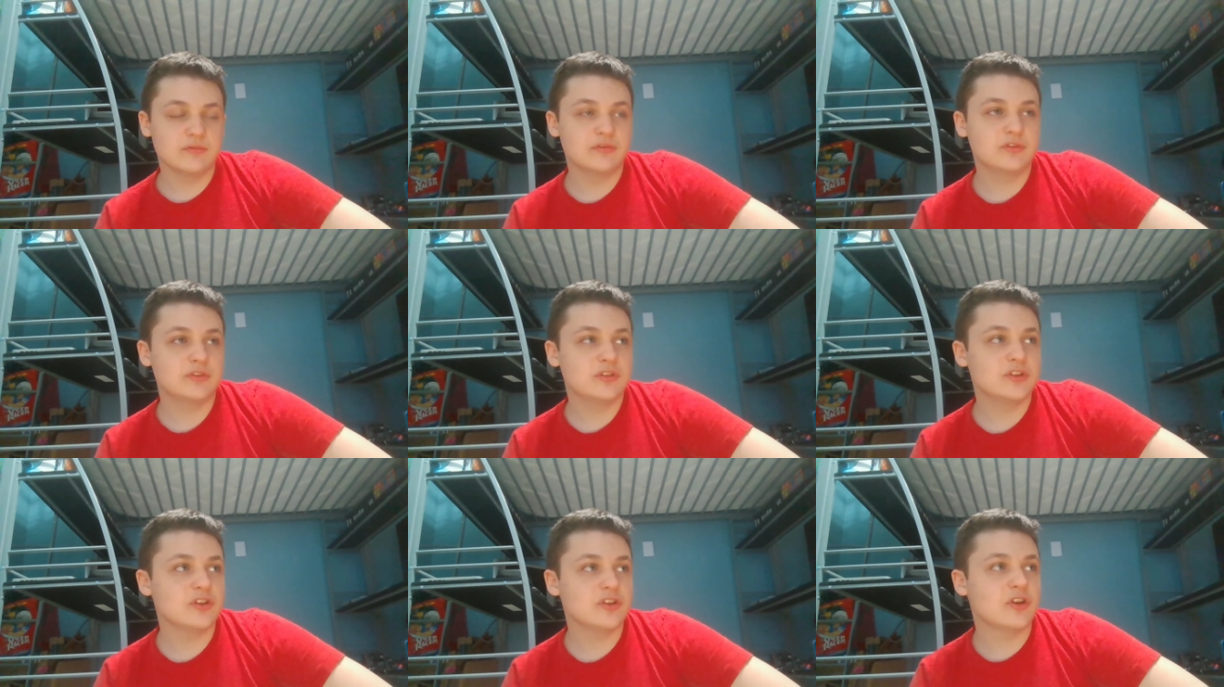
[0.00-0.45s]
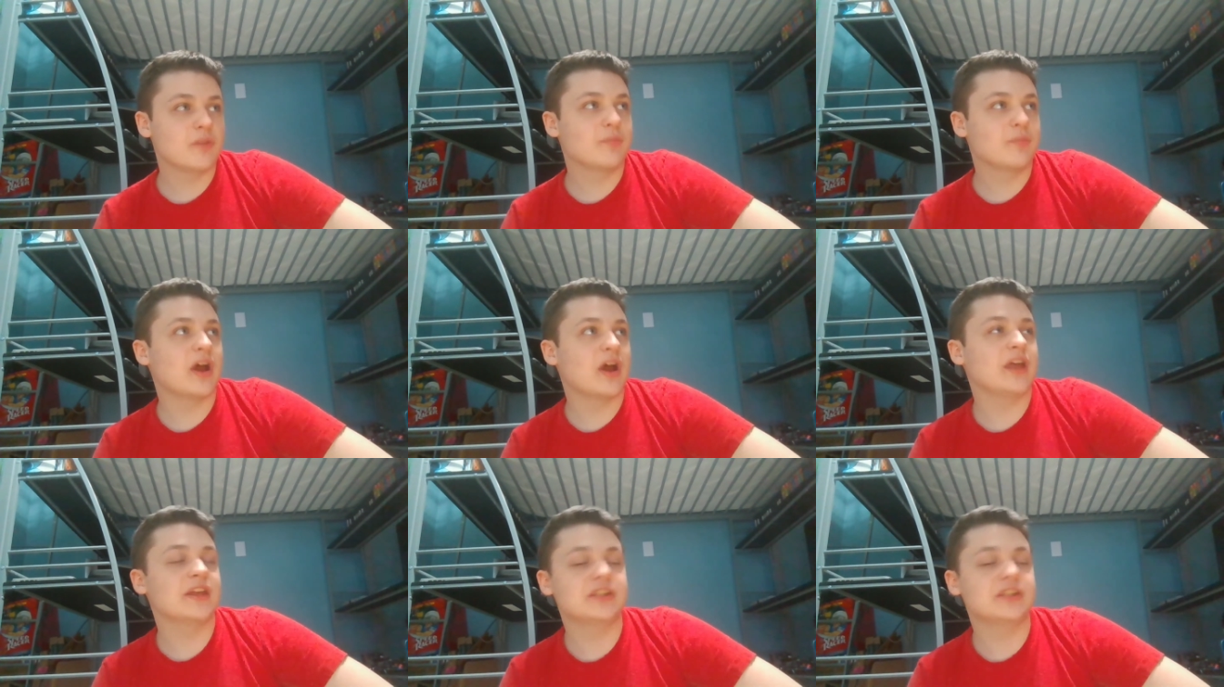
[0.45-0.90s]
you could
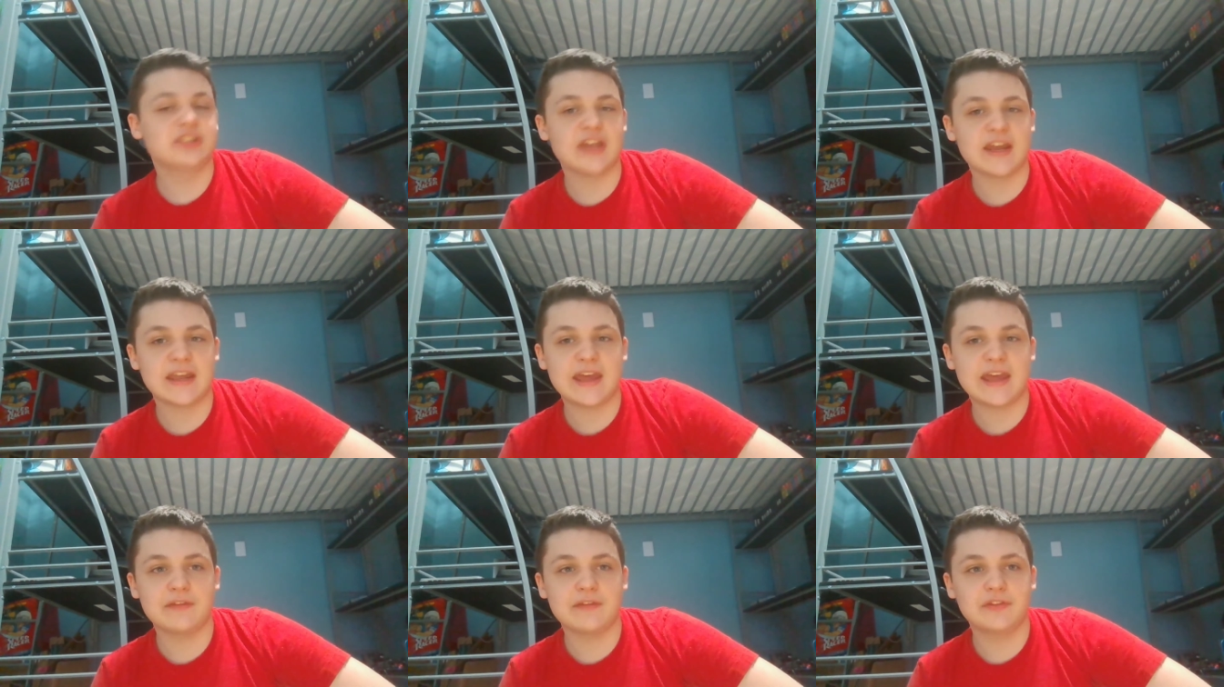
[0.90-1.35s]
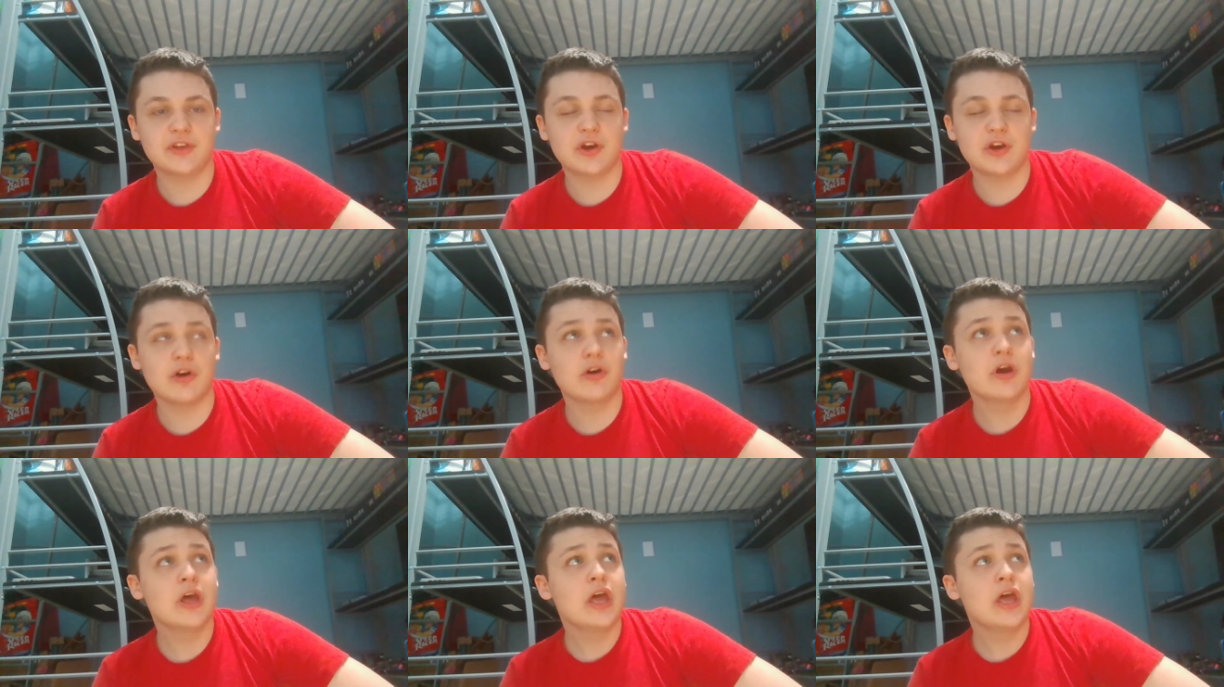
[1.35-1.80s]
probably check out,
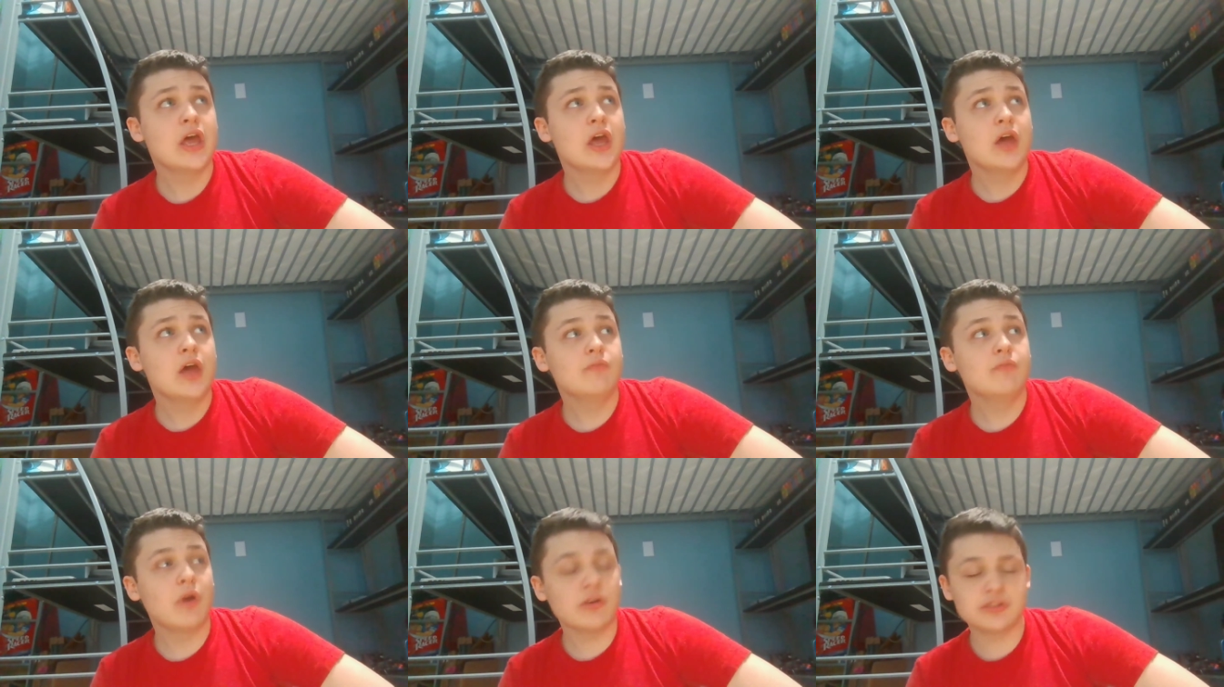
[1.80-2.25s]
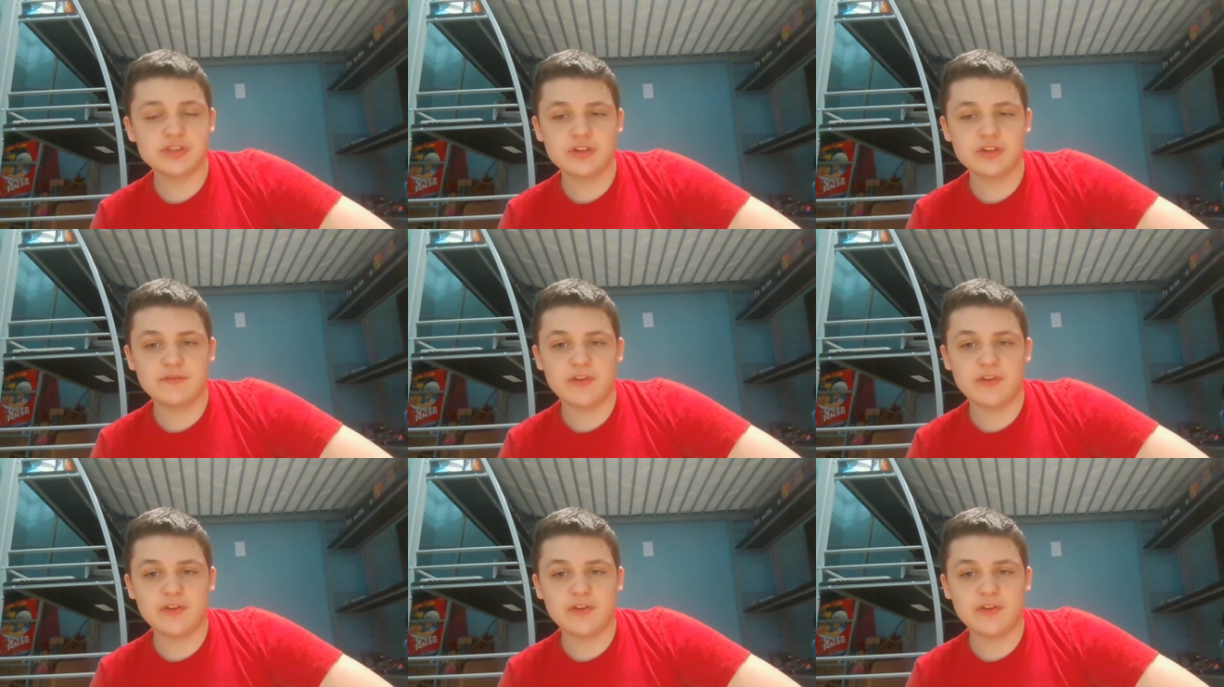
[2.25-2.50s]
though. Most of